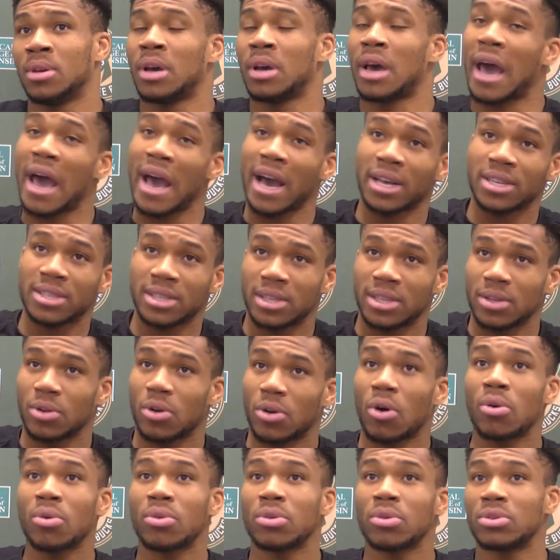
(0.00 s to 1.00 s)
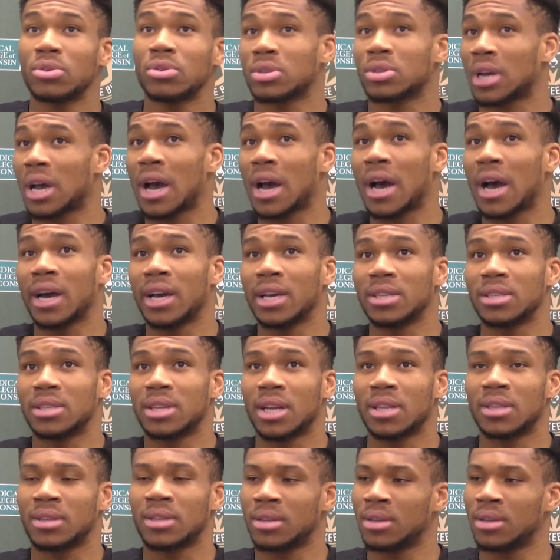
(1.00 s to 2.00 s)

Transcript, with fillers: Axel, all those guys that